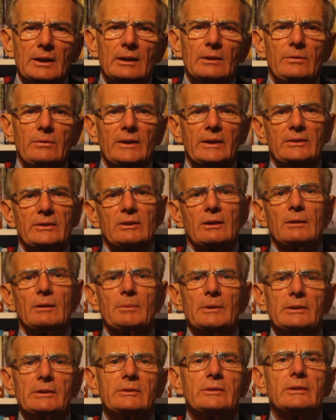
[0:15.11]
affects our
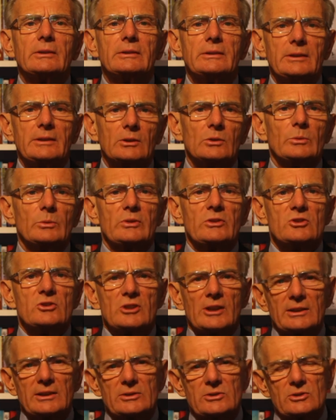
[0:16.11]
ability to deal with
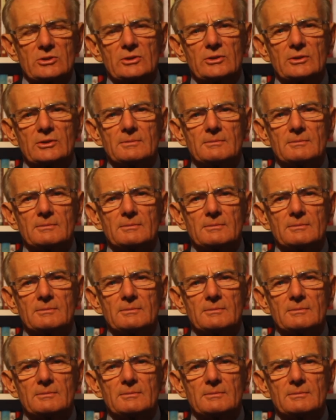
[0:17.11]
challenges.